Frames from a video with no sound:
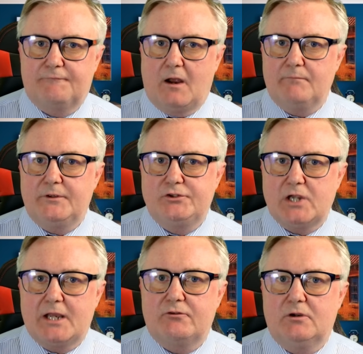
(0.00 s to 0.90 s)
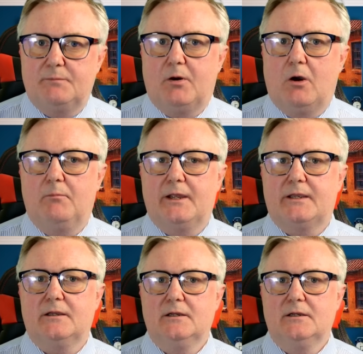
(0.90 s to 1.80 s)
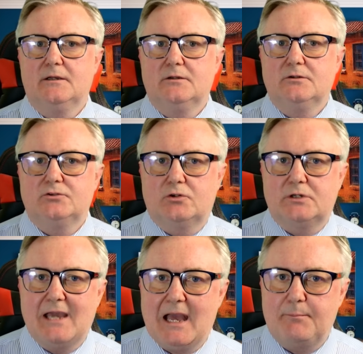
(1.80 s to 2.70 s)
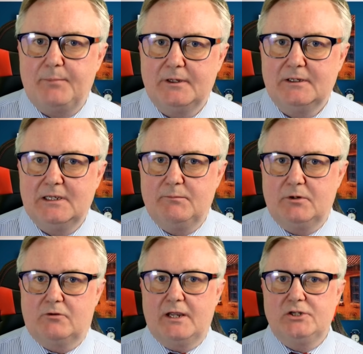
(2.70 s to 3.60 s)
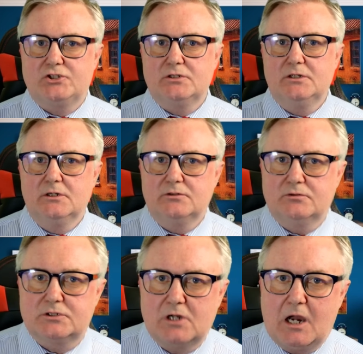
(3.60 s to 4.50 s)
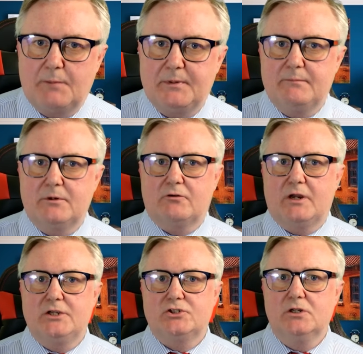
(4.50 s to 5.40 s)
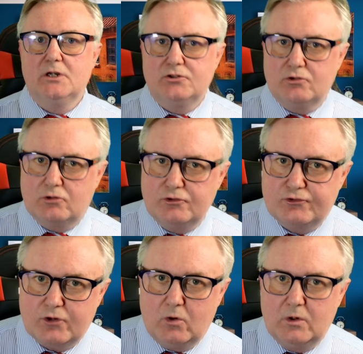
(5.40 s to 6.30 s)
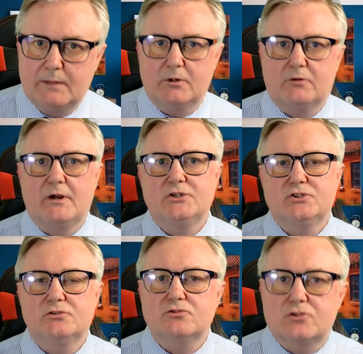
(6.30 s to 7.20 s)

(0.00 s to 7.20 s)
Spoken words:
from the general public to cap immigration, to stop immigration, to control immigration, to